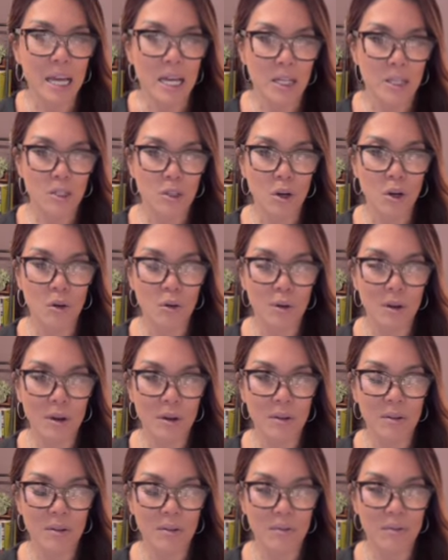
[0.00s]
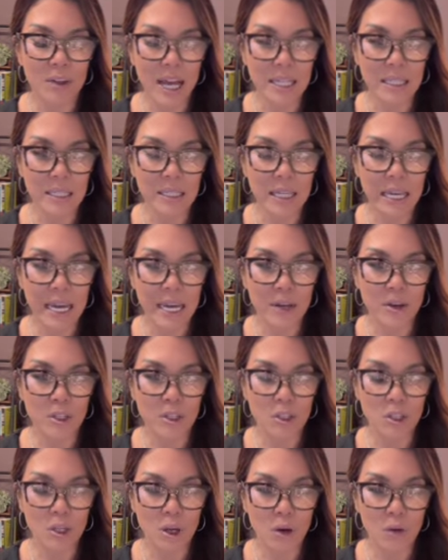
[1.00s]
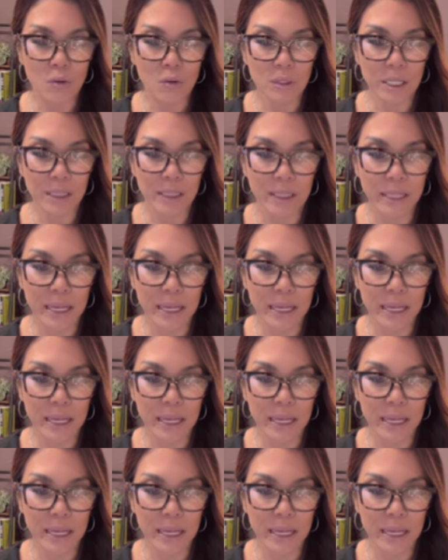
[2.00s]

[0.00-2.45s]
So vacillators don't